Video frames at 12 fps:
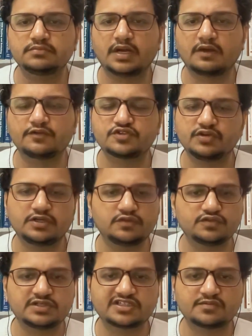I was reading
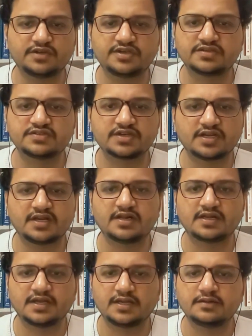those explanations again and
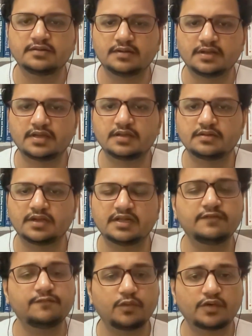again, and
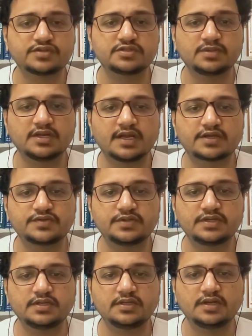if possible,
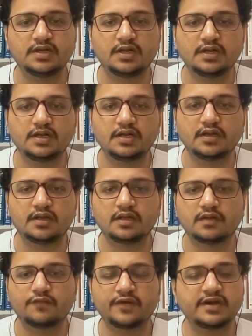actually
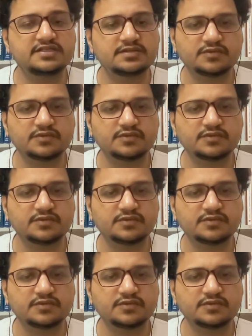find some